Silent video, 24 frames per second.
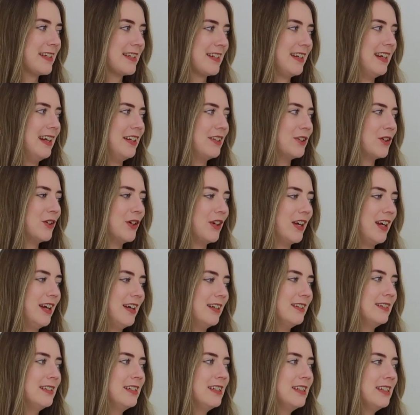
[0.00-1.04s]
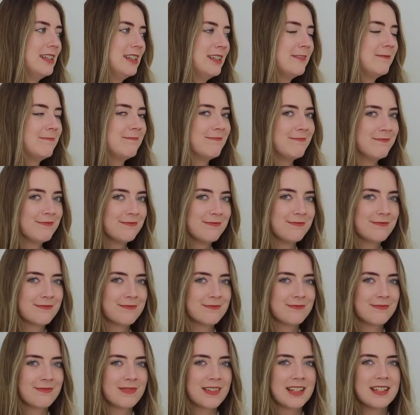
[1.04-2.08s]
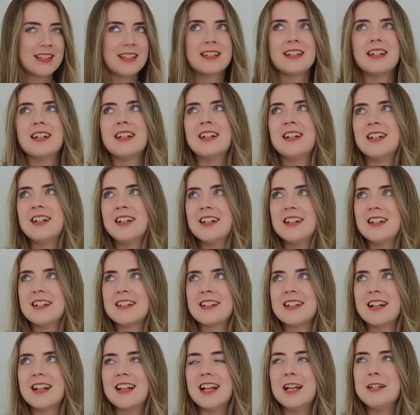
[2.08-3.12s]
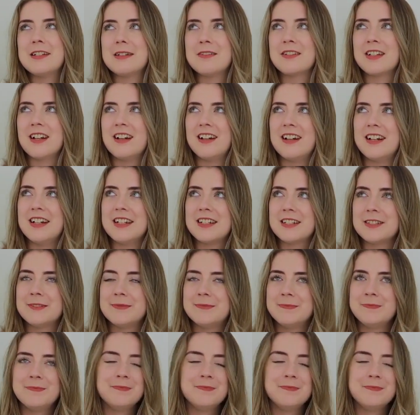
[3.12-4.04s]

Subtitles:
because I like the colour. Can I decide?